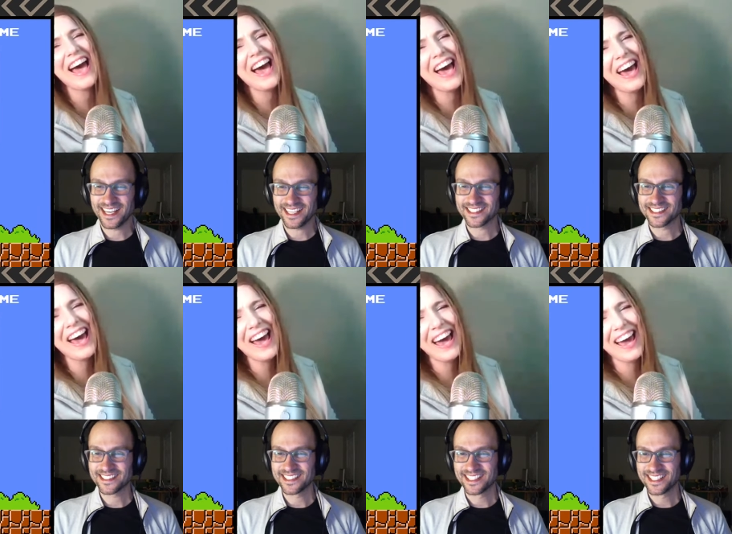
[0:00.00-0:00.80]

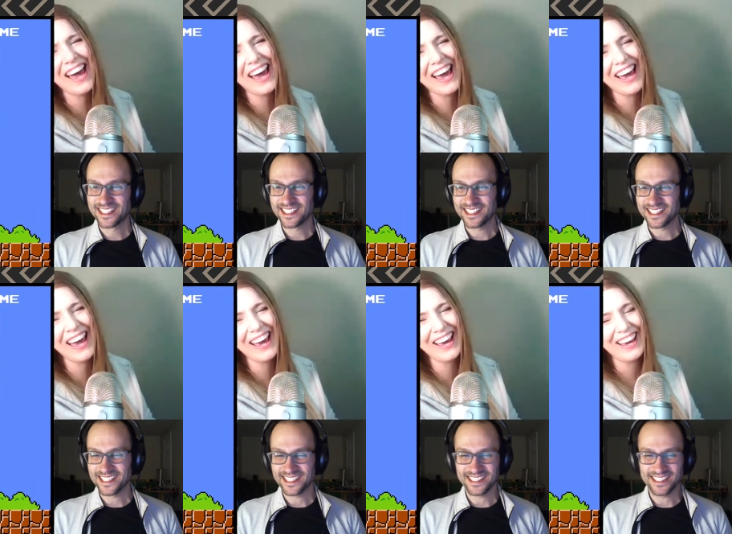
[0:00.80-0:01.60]
Speaker 1: yes.
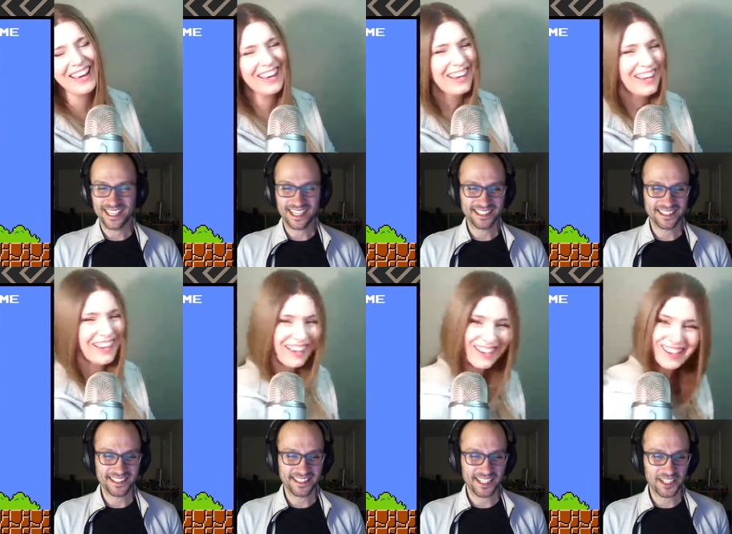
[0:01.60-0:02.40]
Yes,
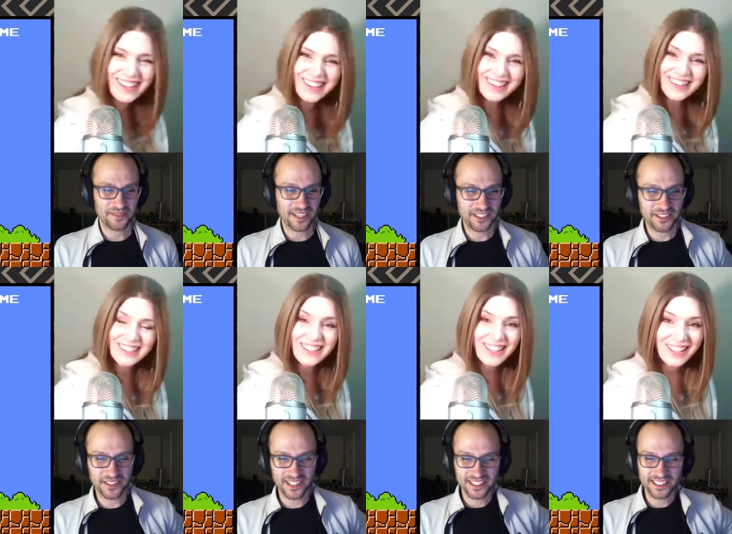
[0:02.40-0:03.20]
there are men
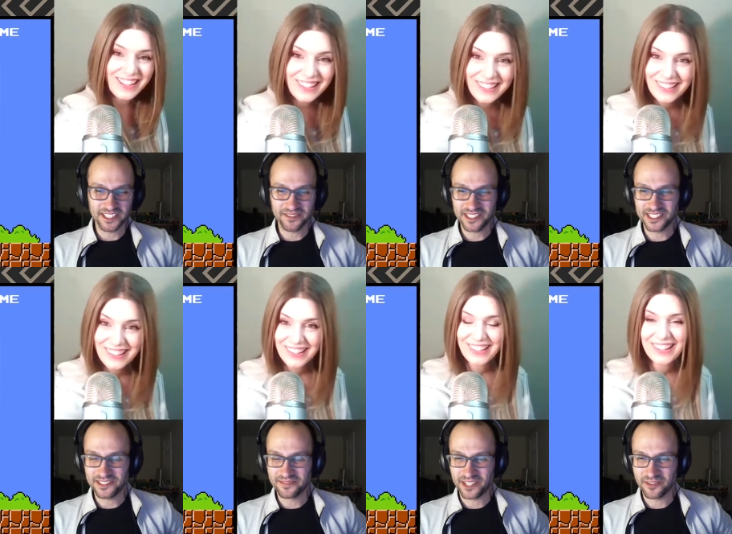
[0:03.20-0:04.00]
who are
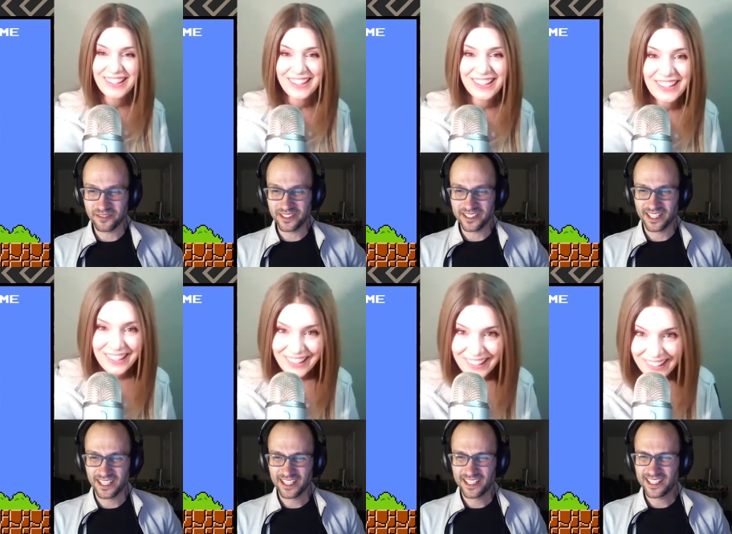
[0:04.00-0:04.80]
intimidated by women.
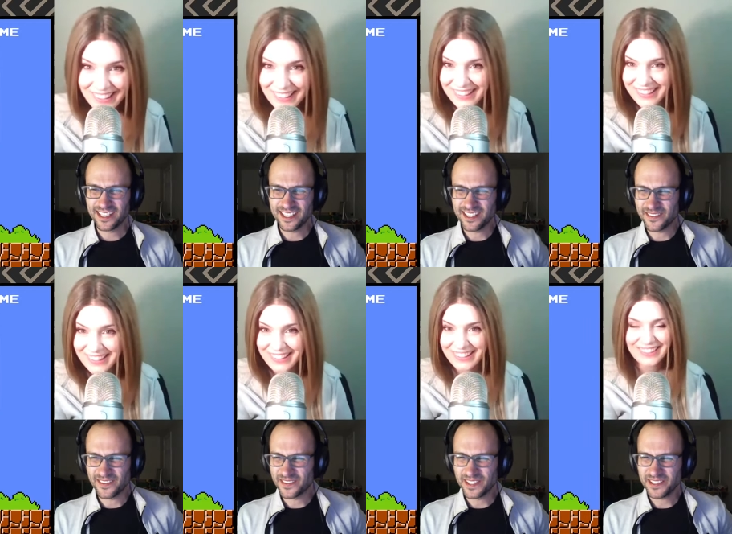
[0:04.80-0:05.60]

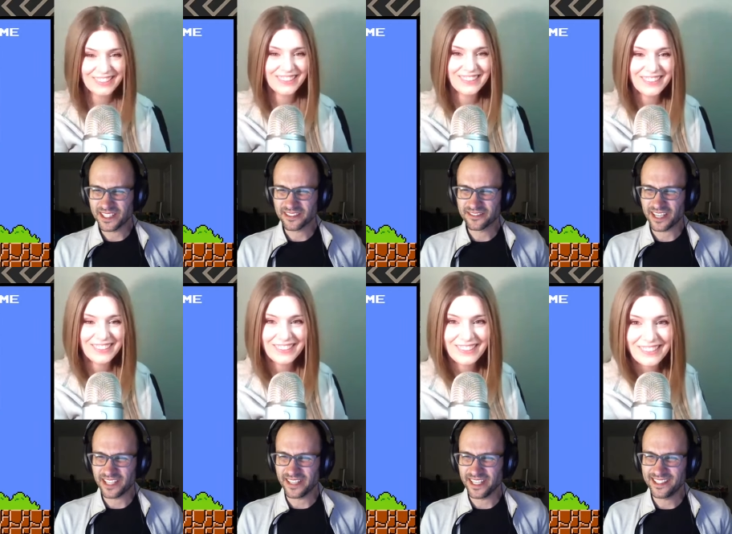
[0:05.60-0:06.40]
What are you like
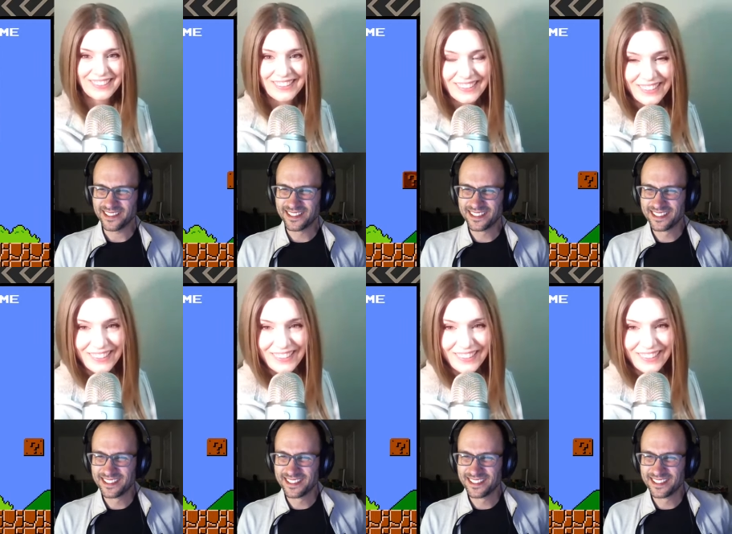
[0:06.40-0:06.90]
five eight?